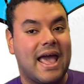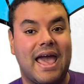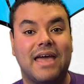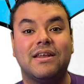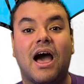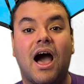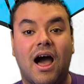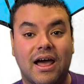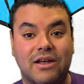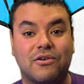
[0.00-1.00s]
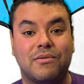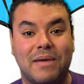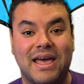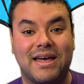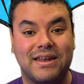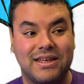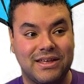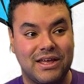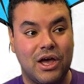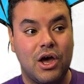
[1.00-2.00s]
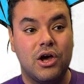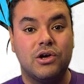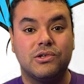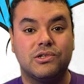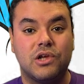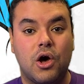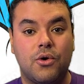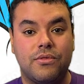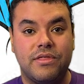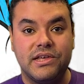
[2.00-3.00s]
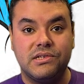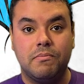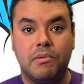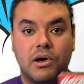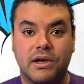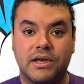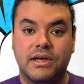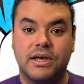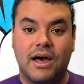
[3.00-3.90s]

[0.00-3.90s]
and Iron Man. So this book